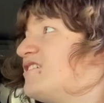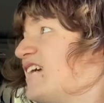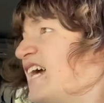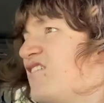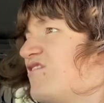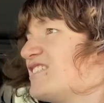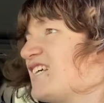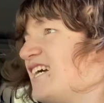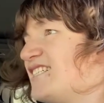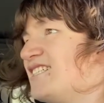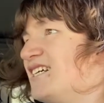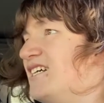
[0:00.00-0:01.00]
Anyways
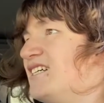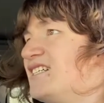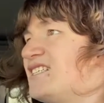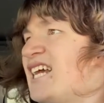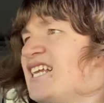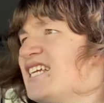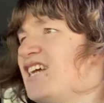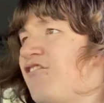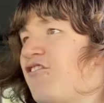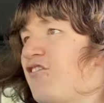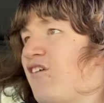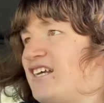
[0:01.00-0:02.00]
guys, thank you
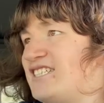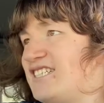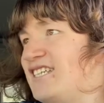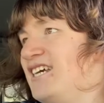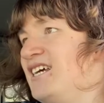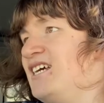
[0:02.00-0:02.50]
for watching.